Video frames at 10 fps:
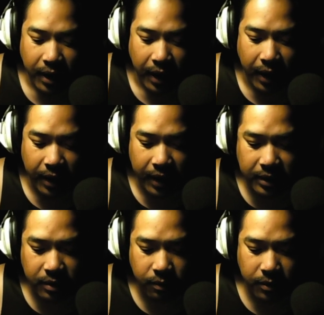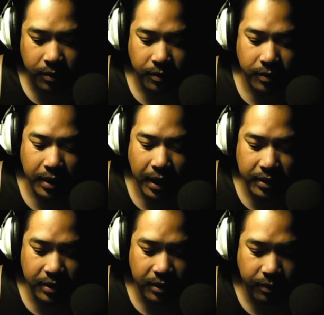And
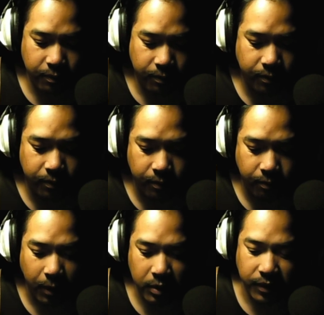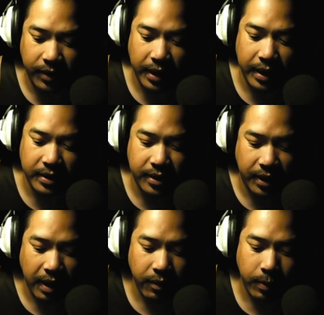that's most of the thing that stuck
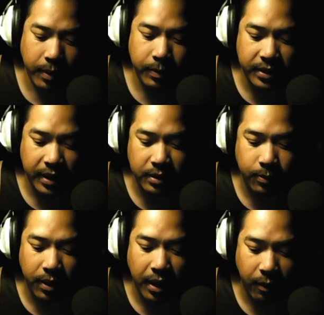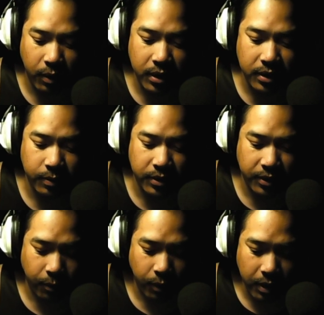out with me. Besides Marianne
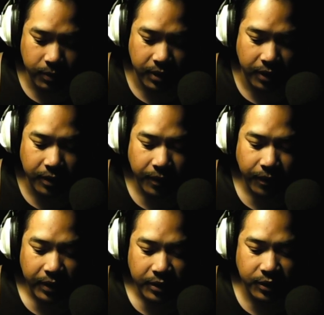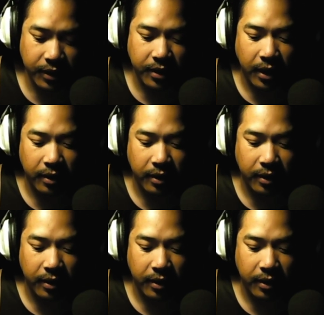Williamson, she didn't talk.